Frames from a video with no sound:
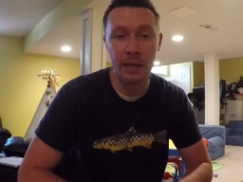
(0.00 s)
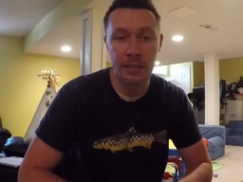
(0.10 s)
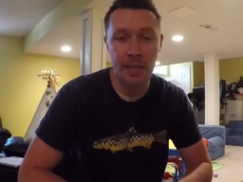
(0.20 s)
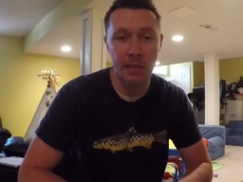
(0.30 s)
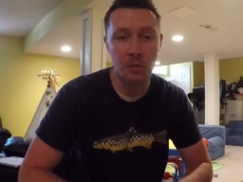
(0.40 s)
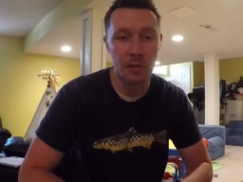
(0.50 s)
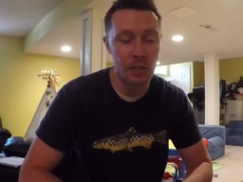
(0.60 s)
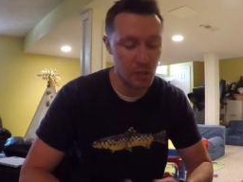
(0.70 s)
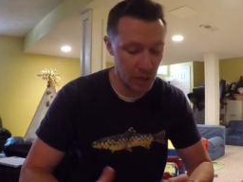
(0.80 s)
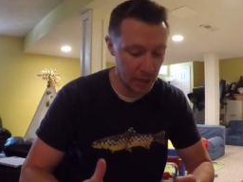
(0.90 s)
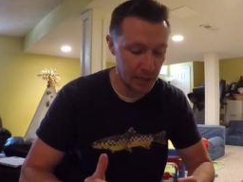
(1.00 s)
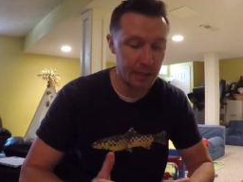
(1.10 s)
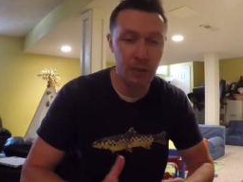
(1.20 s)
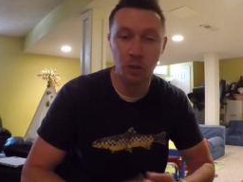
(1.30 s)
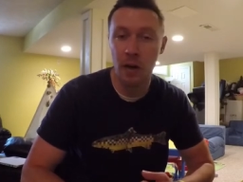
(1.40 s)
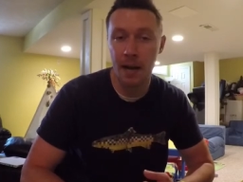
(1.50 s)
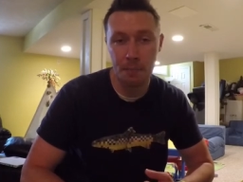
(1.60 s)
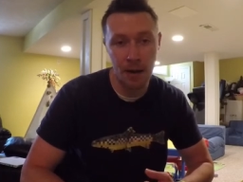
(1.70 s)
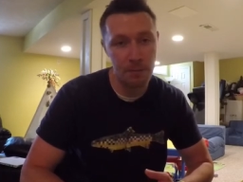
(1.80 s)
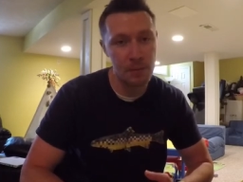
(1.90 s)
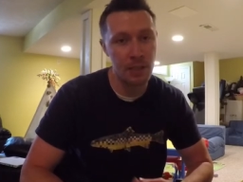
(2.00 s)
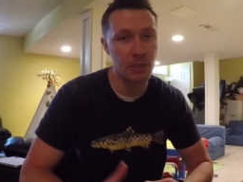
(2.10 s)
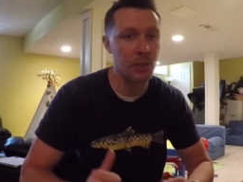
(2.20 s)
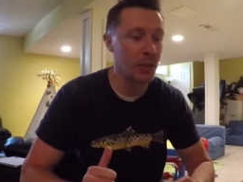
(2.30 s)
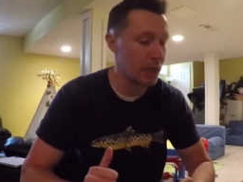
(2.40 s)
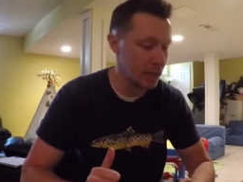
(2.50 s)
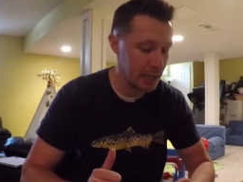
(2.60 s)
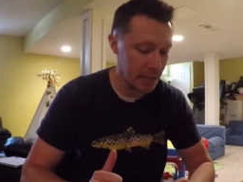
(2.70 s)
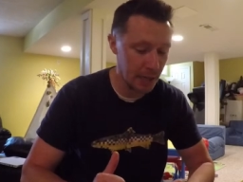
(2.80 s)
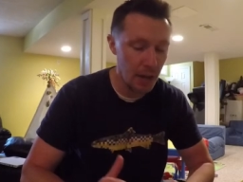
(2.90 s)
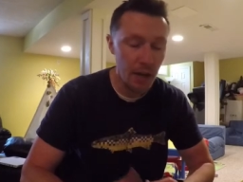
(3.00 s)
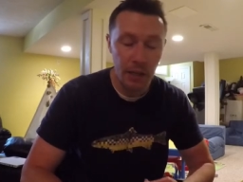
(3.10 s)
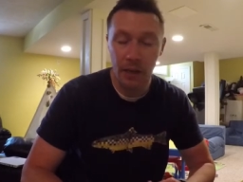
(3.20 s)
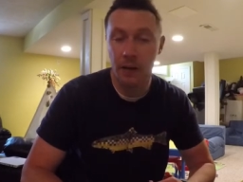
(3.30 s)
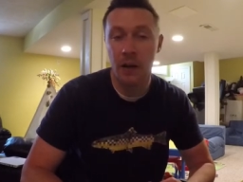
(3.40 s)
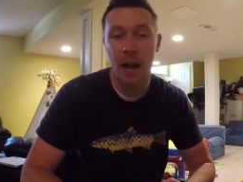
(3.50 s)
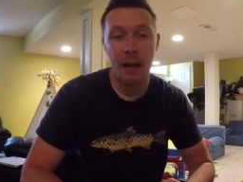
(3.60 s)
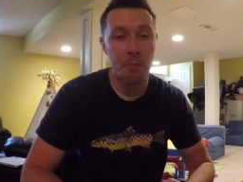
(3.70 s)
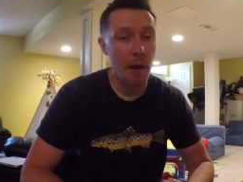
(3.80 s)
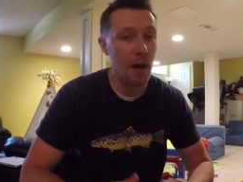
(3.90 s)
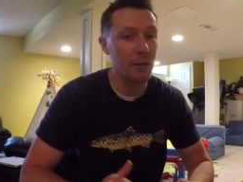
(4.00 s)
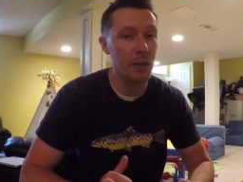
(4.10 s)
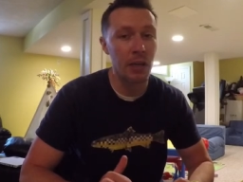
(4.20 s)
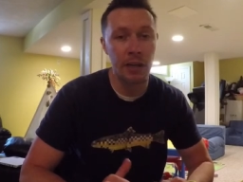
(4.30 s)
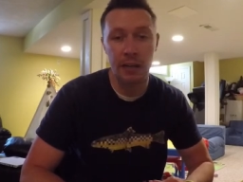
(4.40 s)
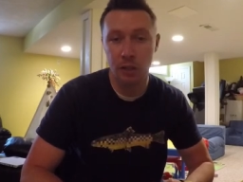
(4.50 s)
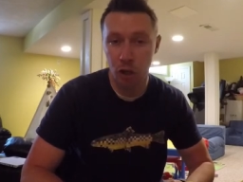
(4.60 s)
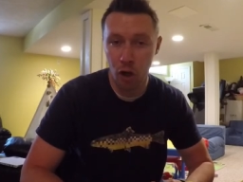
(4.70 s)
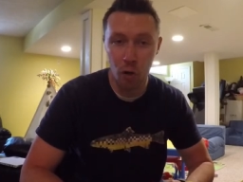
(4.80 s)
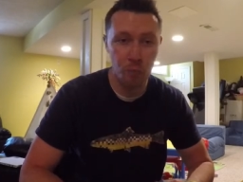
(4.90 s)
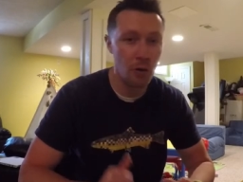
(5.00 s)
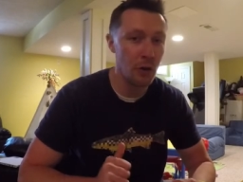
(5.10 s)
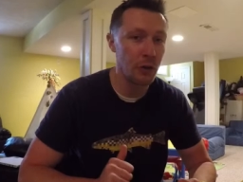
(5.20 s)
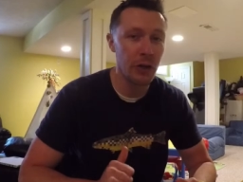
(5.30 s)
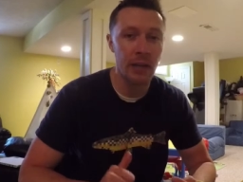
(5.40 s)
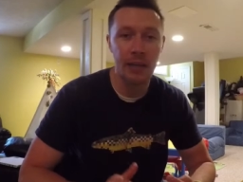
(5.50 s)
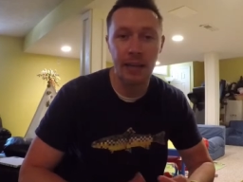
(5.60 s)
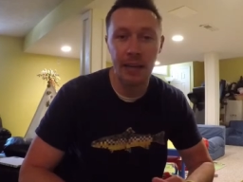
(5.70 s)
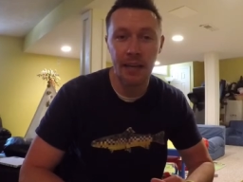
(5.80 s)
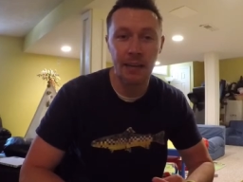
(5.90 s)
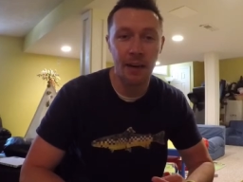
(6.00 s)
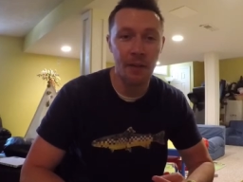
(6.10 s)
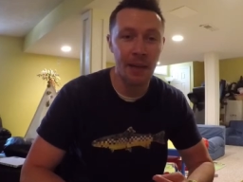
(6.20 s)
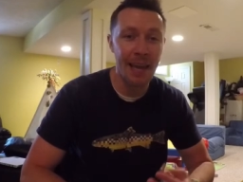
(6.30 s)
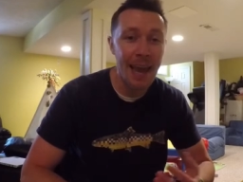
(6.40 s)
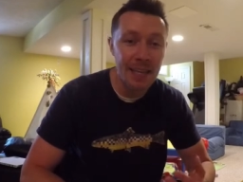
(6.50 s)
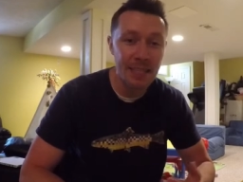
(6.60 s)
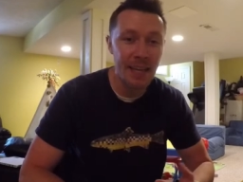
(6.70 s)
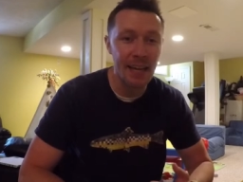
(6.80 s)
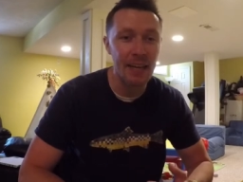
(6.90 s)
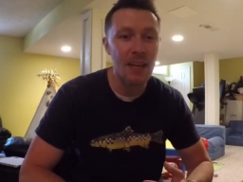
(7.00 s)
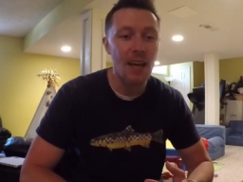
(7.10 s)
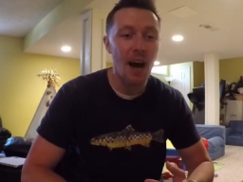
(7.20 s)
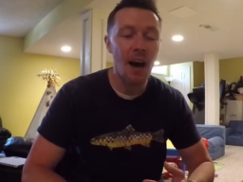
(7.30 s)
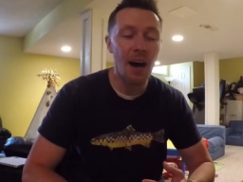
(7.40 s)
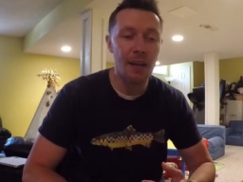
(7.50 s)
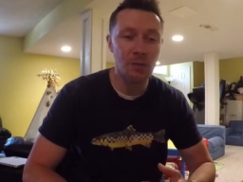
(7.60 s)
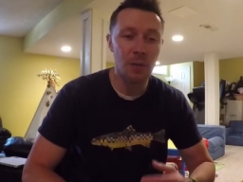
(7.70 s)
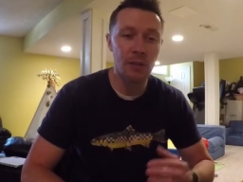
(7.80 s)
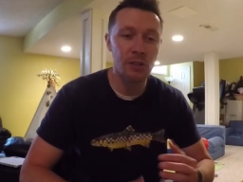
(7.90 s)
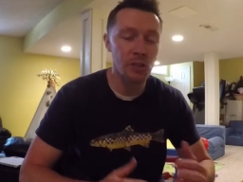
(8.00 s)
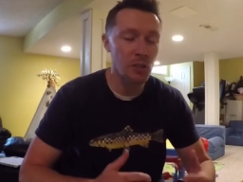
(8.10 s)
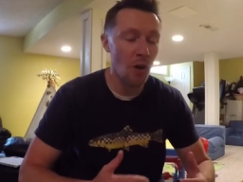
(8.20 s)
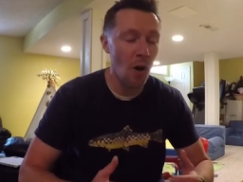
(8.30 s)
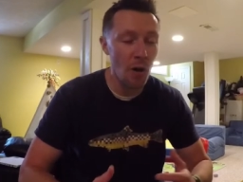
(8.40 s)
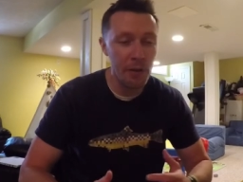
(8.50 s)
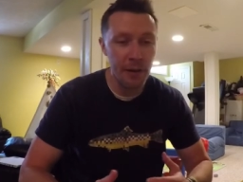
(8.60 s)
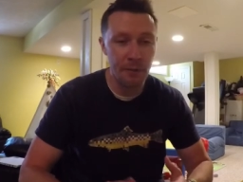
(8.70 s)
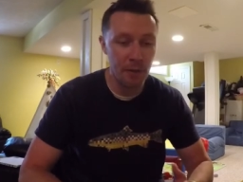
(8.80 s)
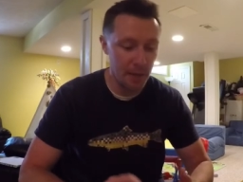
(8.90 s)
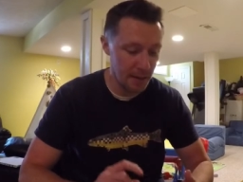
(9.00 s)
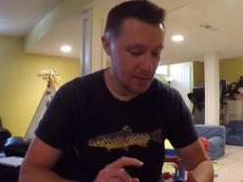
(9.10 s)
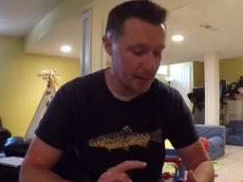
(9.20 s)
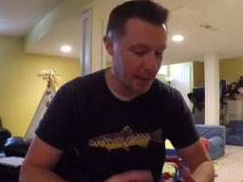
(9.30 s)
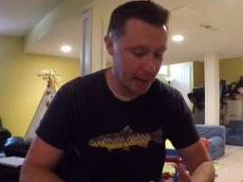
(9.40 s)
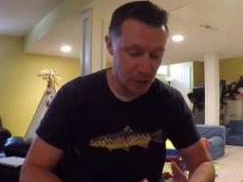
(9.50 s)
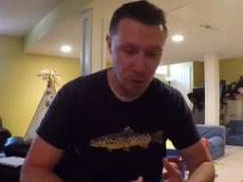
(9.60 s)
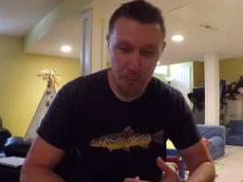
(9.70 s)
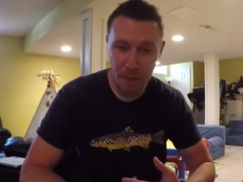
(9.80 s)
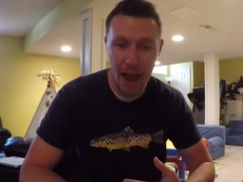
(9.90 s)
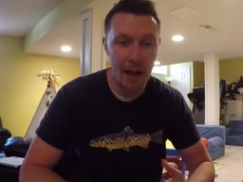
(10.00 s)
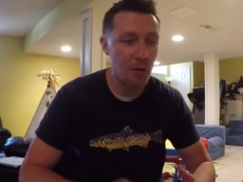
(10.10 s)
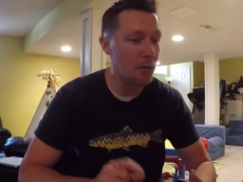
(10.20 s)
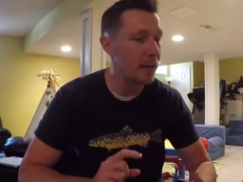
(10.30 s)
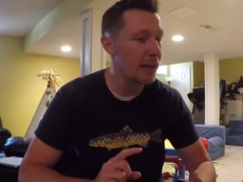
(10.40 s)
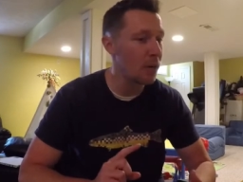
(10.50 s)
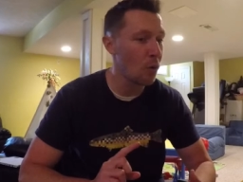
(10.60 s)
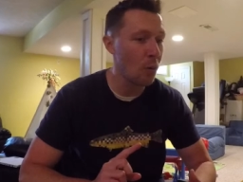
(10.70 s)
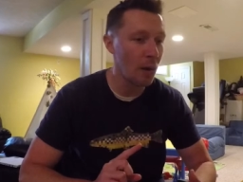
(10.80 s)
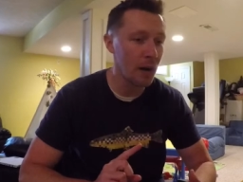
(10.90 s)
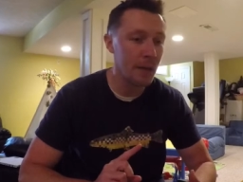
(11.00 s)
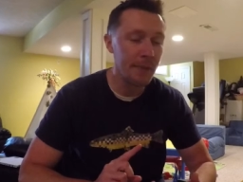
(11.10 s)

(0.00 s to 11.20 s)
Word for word: accessories. So you're going to need a tripod potentially. You're going to need, you know, your head mount. You're going to need your GoPro. You're going to need, you know, the casing, uh, as well as just all the different things like an extra battery or,